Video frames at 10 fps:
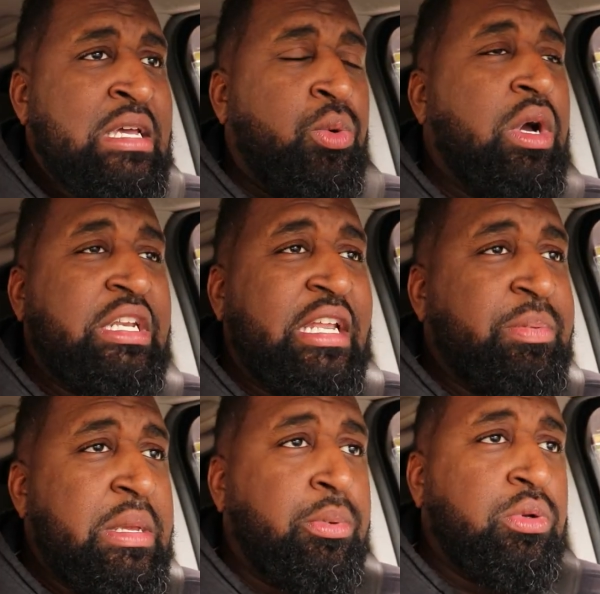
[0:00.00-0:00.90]
well, not
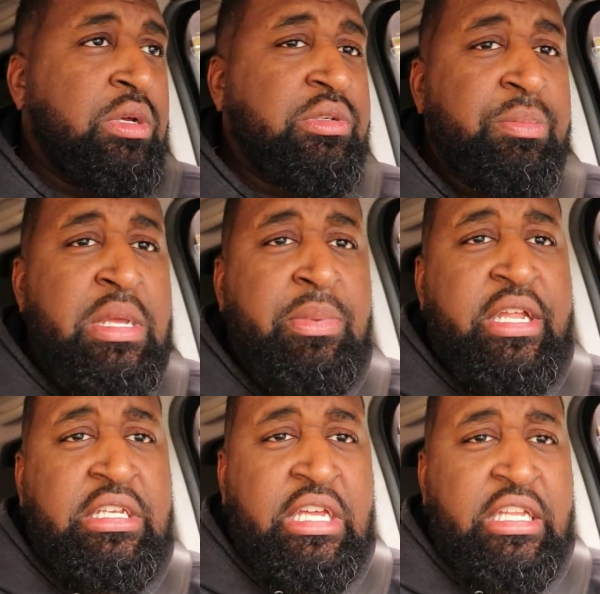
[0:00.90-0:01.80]
people, the people
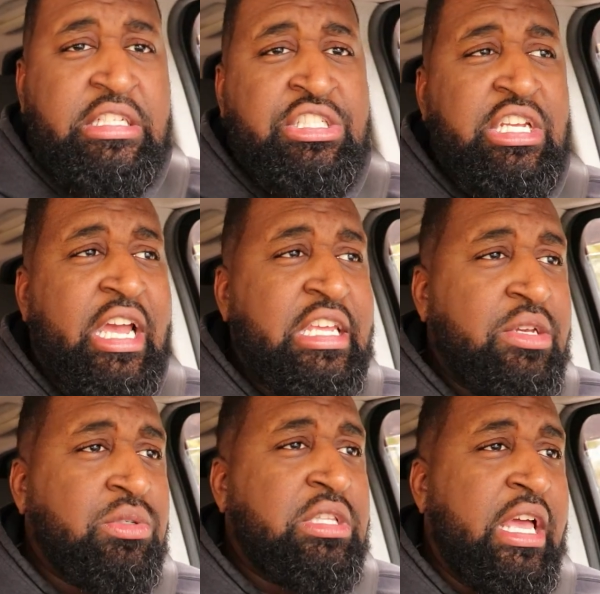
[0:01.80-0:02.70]
at the
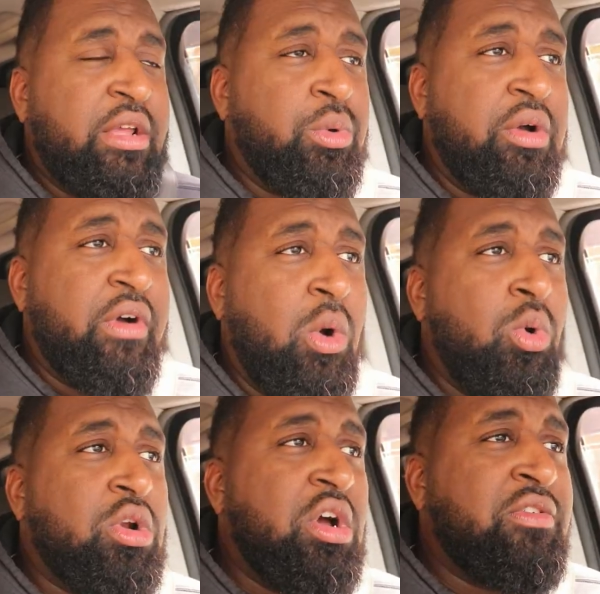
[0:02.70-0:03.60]
GIE was like, well, if I
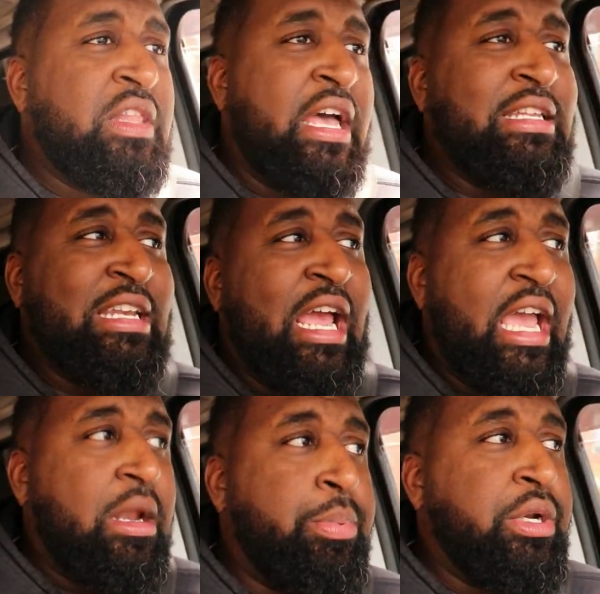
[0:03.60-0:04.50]
order offline, then I
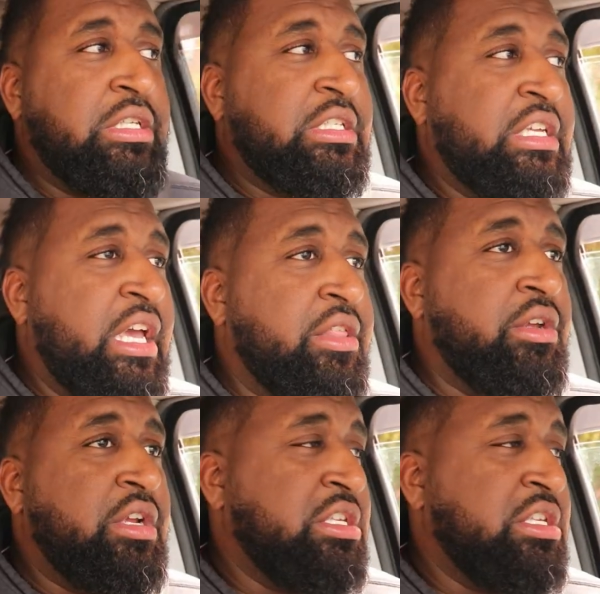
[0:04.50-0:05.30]
got to put it together.